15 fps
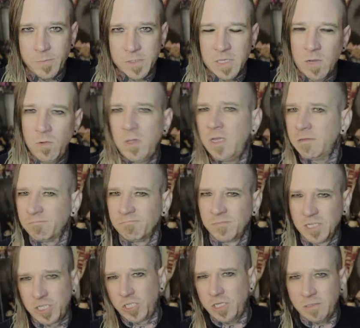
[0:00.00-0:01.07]
but they were like
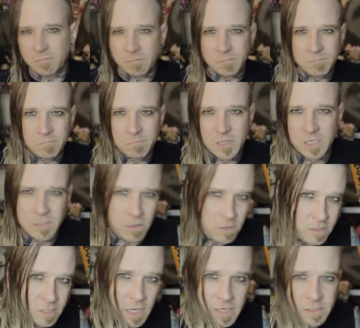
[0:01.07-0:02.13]
legit guitar
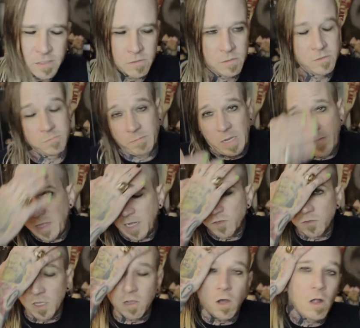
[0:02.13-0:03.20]
sites, so maybe that's what
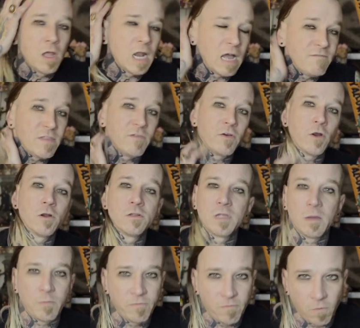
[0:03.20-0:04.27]
they call it. I've never heard
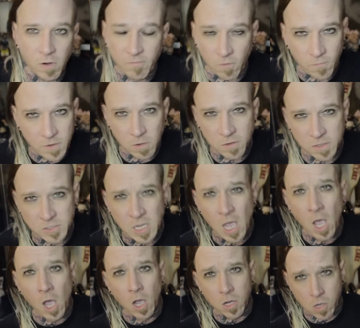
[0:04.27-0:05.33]
that before. I've only heard this
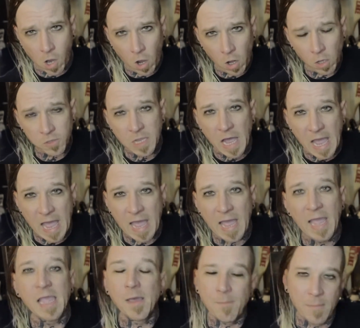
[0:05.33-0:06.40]
called
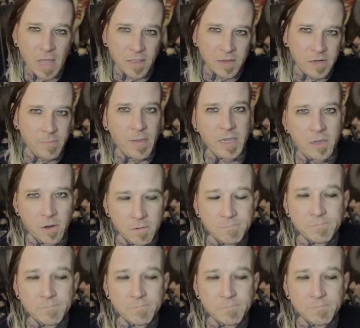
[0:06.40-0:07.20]
a Melody Maker.